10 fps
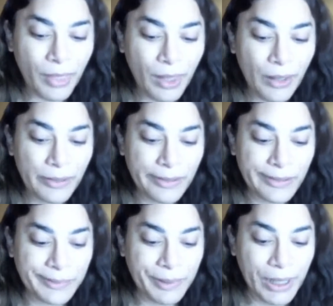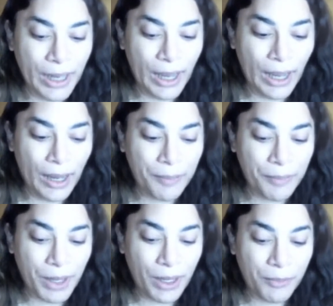I'm
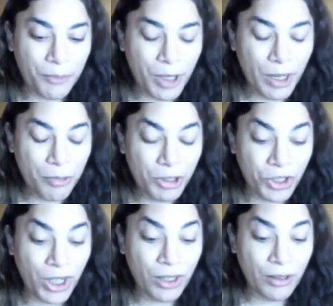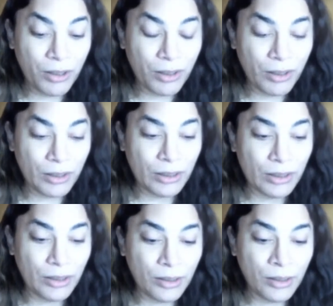really wishing
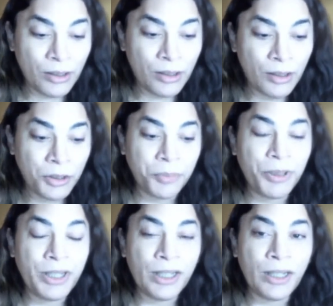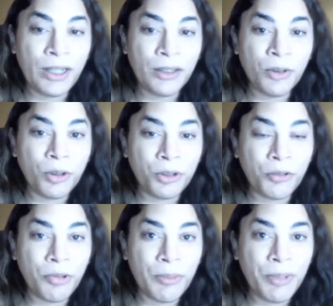her husband and daughter
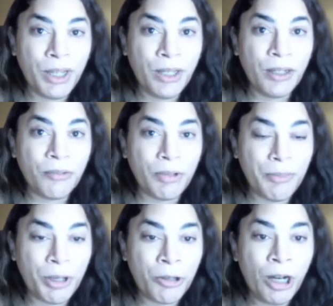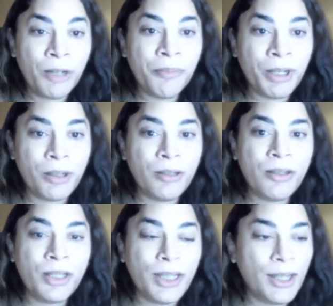will be all right,
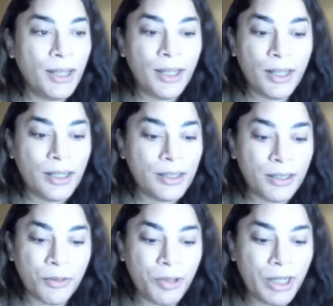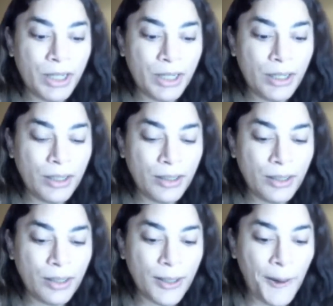because it's really
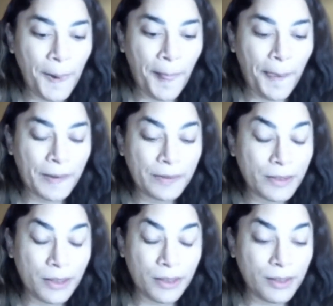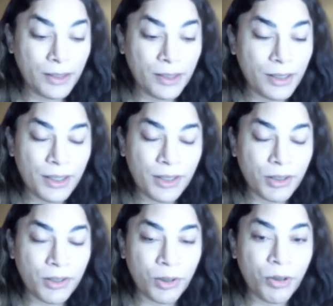it's
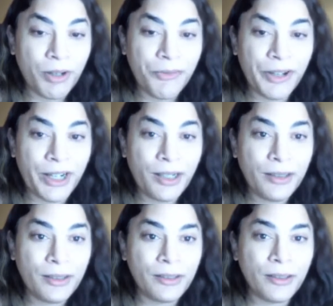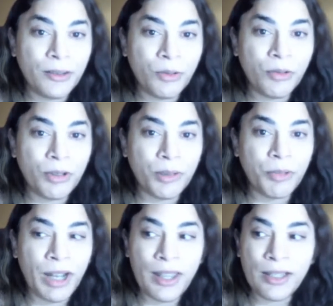so unfair to lose someone
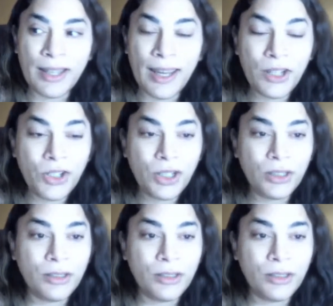at this age.